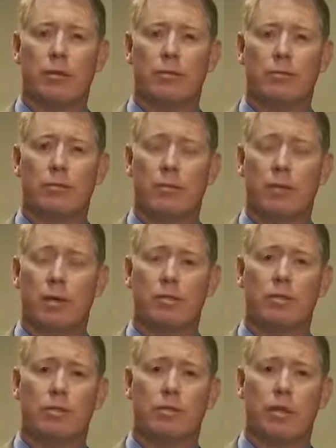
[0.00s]
and we've seen some
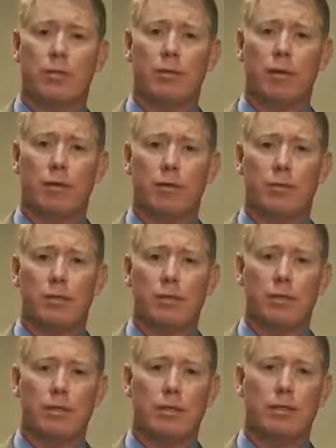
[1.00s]
patients drop their
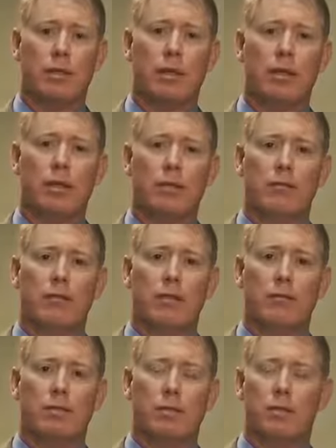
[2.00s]
A1Cs
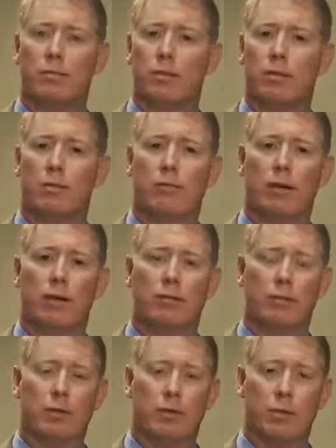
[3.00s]
from
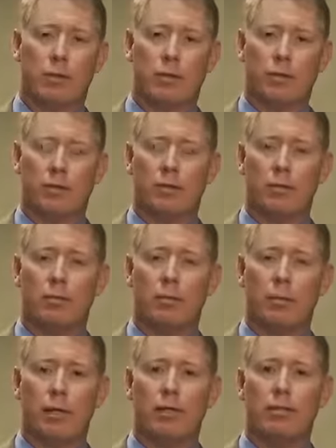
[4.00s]
0.5 to 1.0
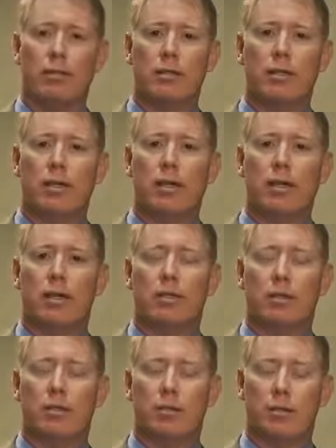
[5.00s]
points.
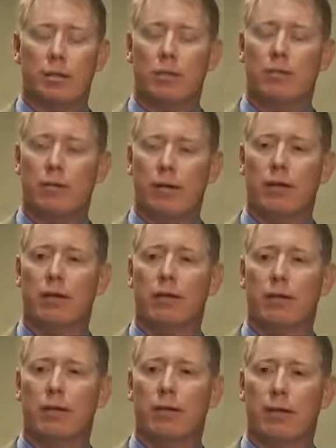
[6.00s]
And so it's been
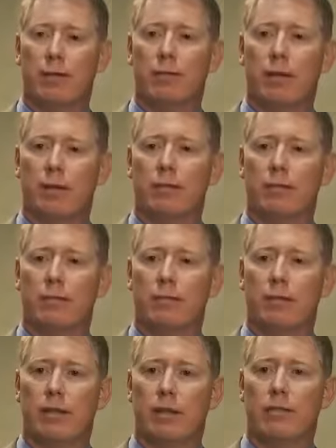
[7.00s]
very
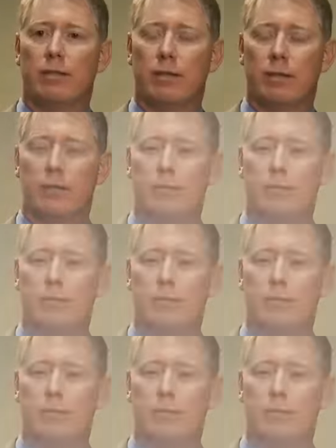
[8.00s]
effective in that